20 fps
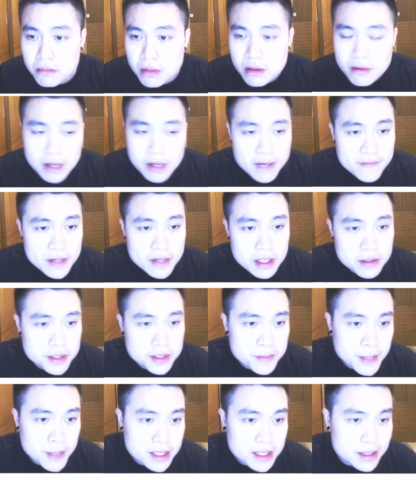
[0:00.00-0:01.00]
craft a new
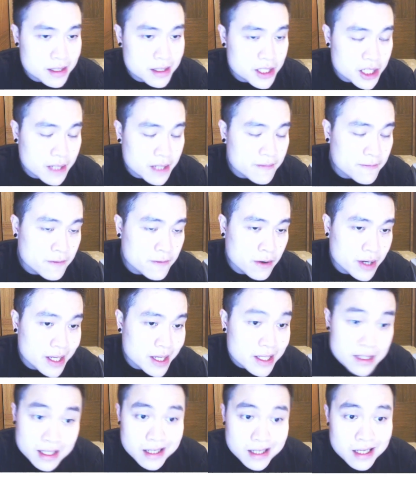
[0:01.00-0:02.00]
spaceship for
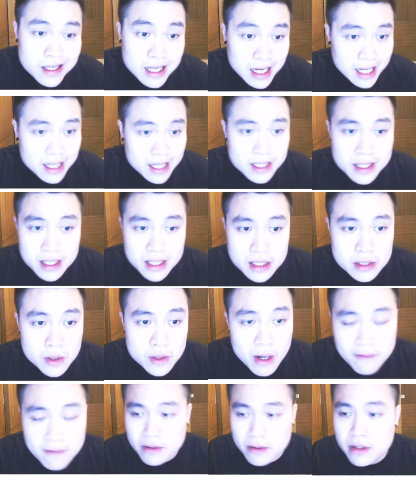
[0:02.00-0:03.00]
intergalactic
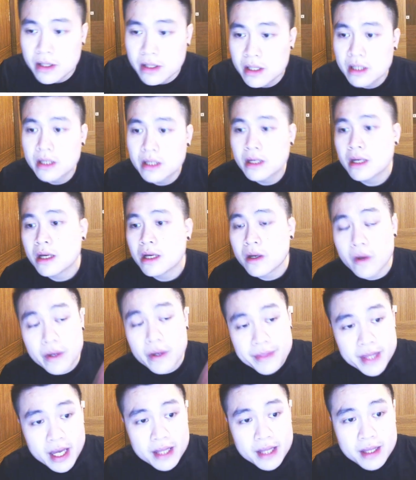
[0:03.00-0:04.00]
travel.
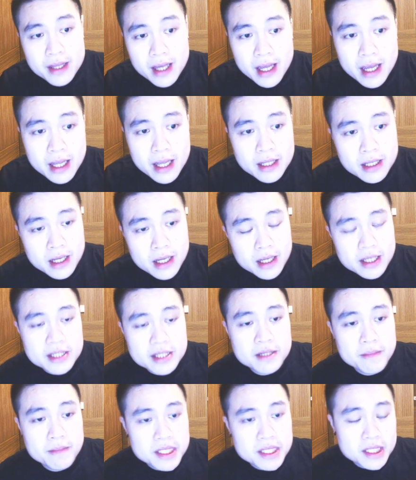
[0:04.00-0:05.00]
On the other hand,
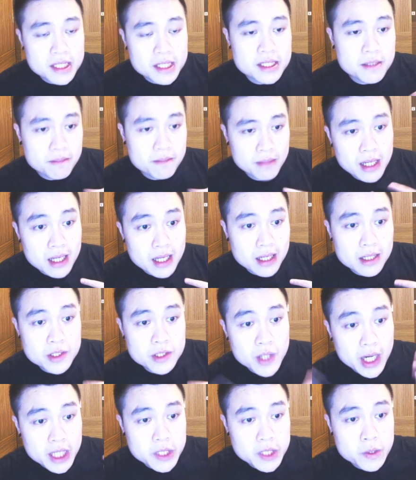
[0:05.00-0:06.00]
it's a business of me
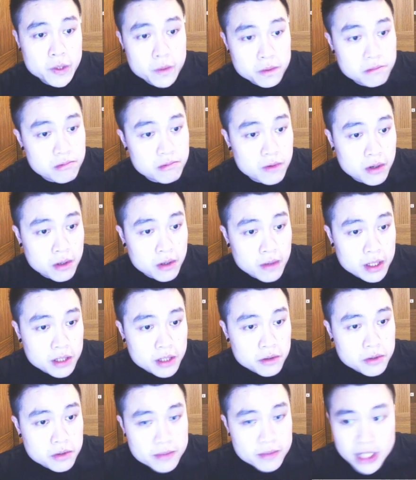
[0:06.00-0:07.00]
trying to grow a
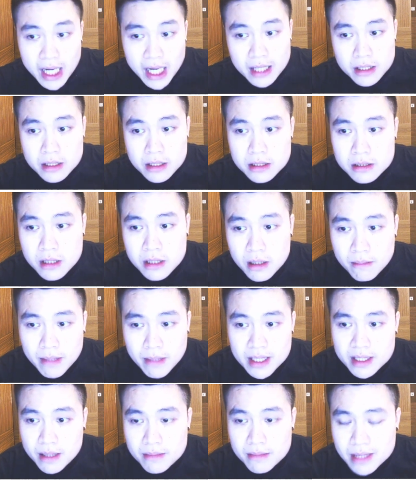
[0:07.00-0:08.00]
YouTube channel,
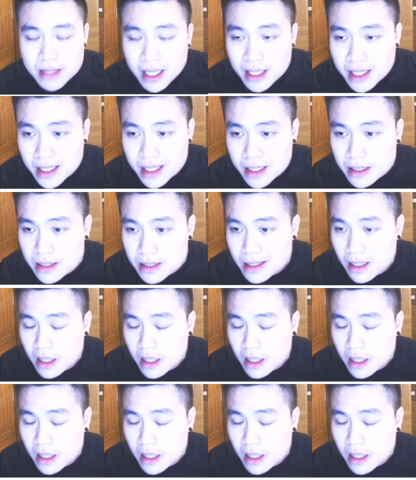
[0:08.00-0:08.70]
make some attendees,